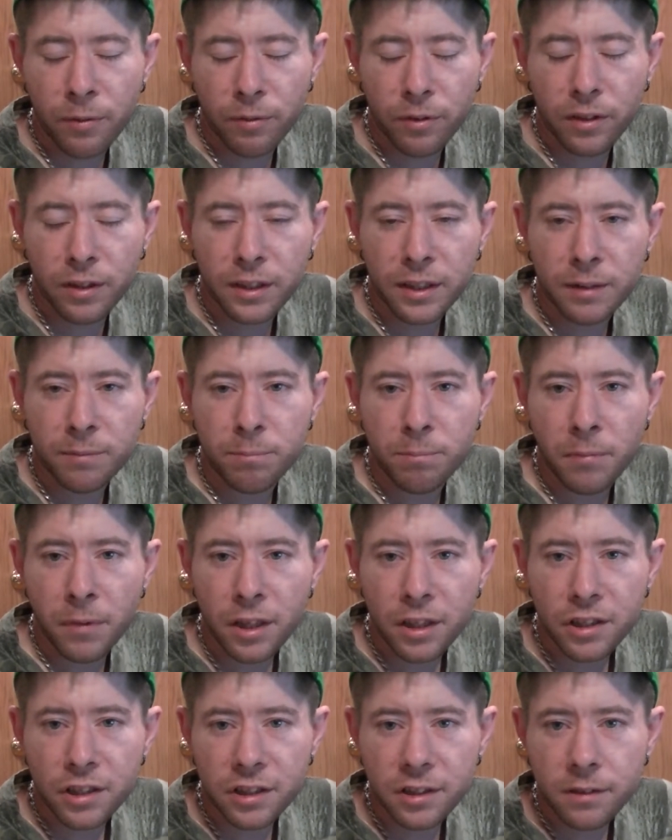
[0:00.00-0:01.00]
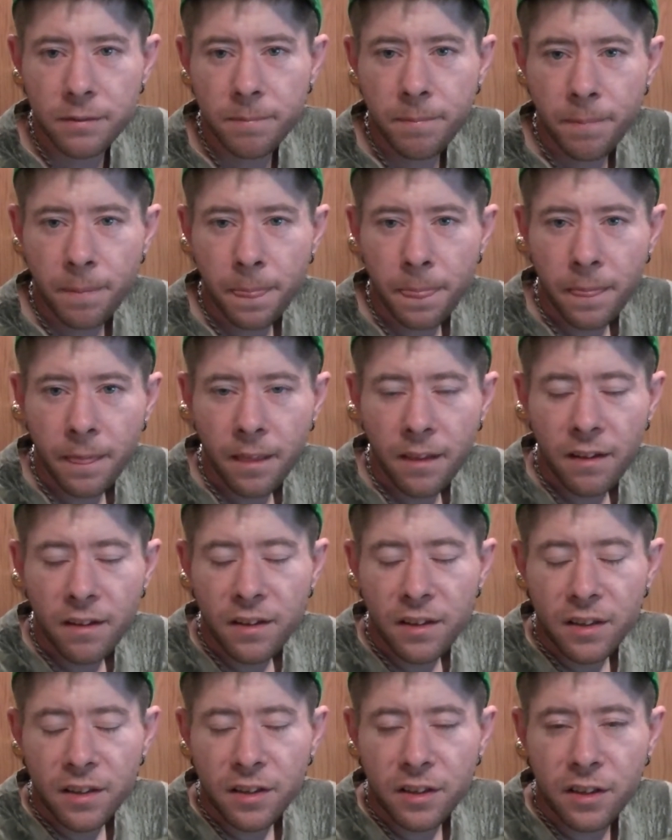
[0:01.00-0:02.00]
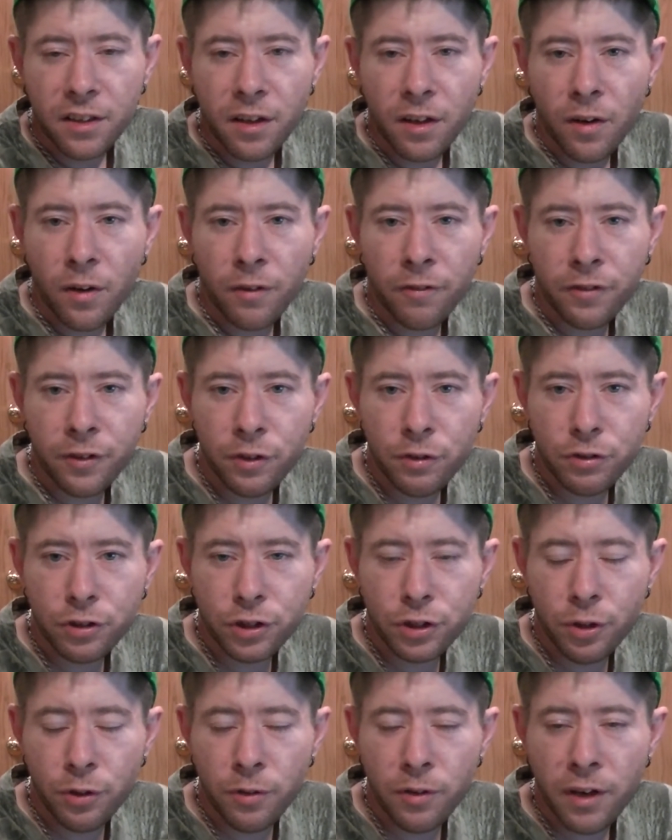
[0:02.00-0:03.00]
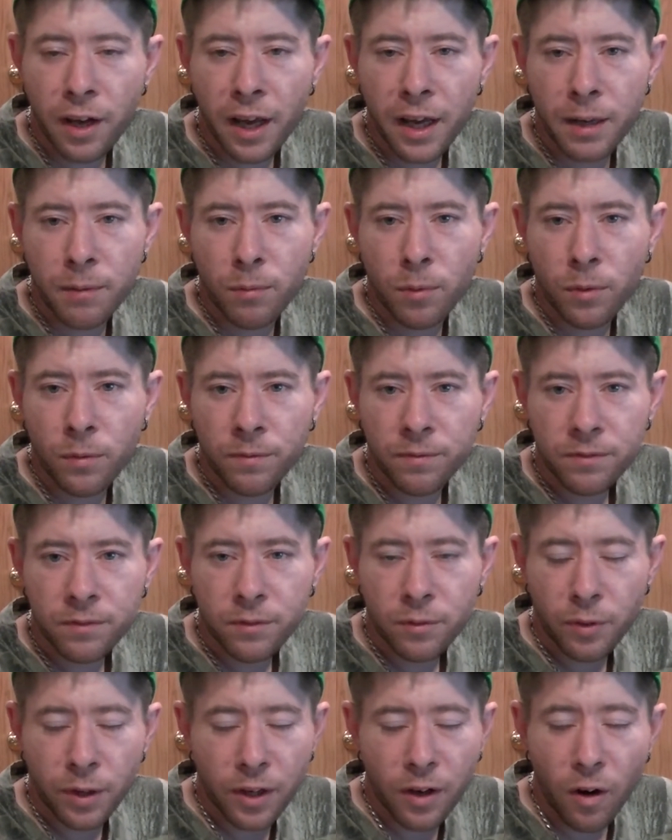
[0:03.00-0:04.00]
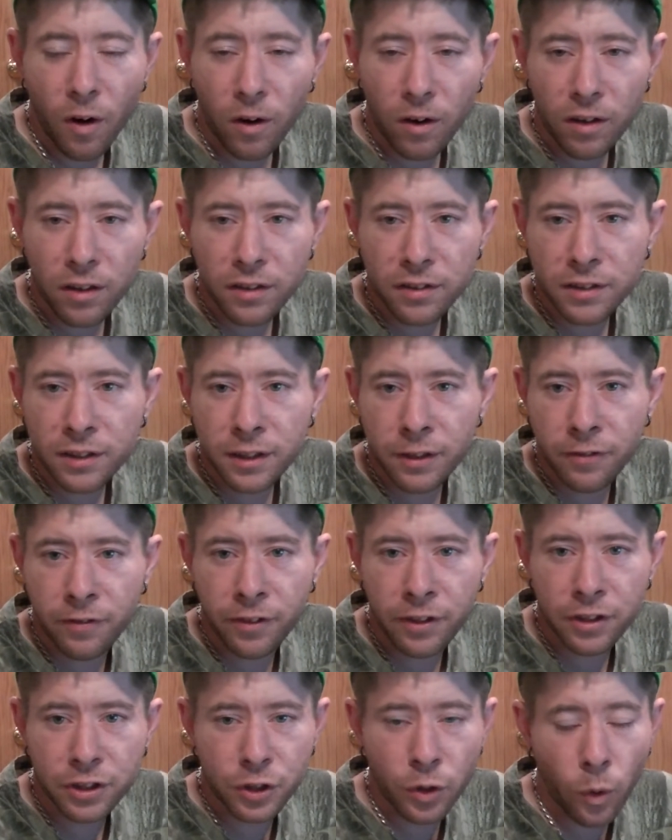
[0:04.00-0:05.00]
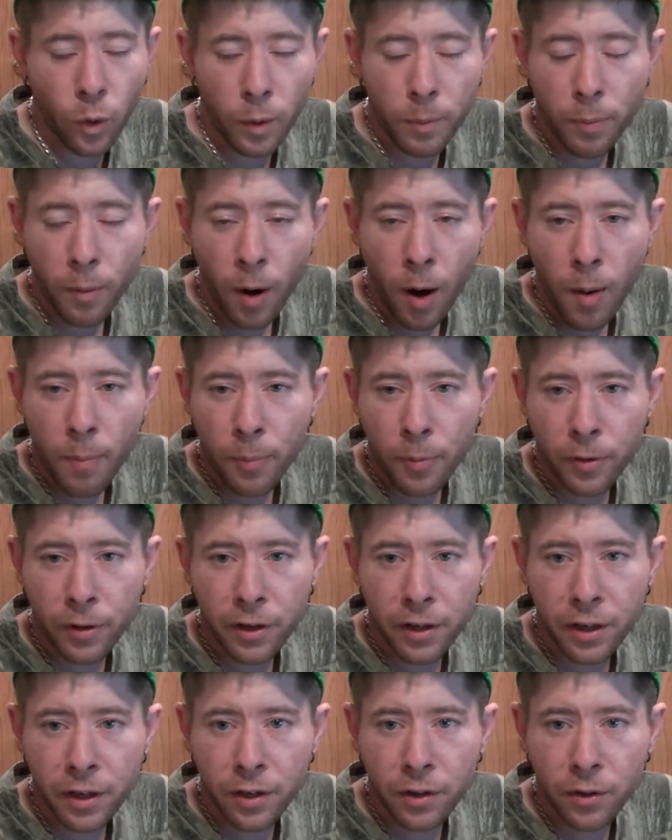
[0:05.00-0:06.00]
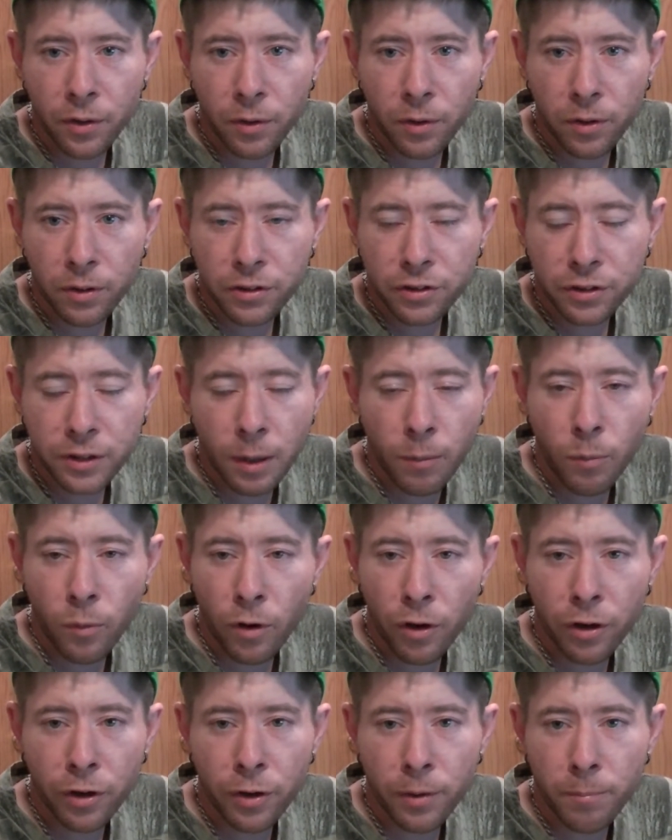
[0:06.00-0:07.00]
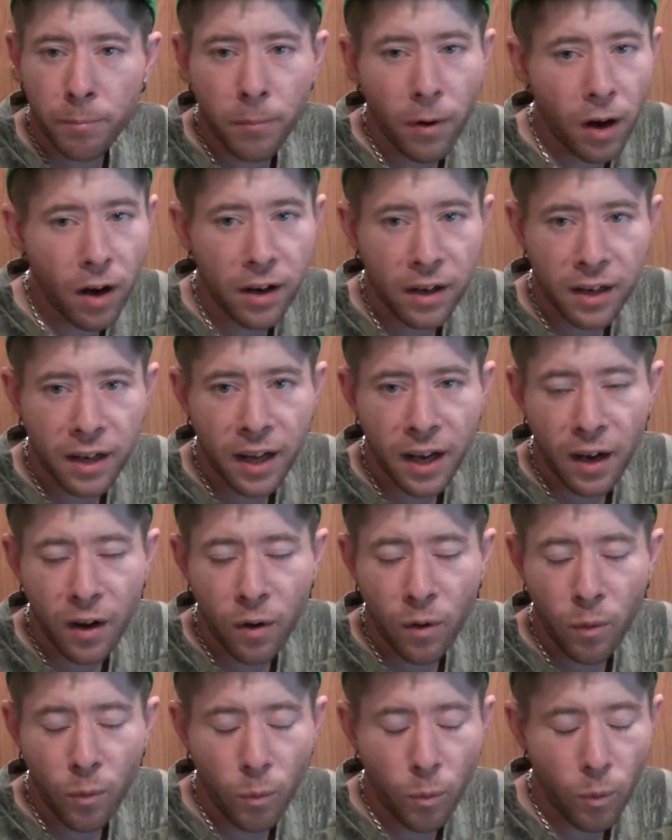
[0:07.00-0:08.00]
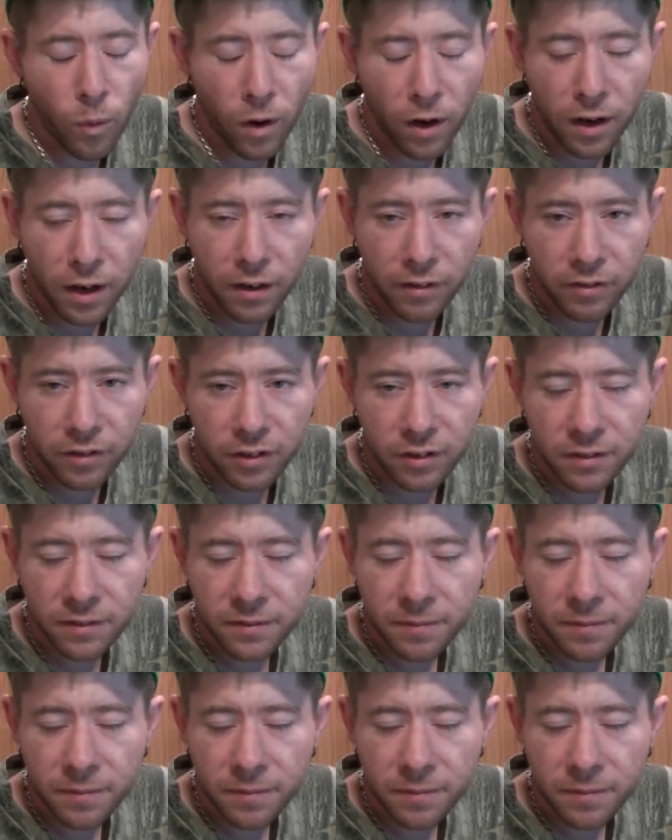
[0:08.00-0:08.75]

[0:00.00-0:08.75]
really mention, if you shoot an animal, regardless if it's your property or somewhere you're bugging out, whatever,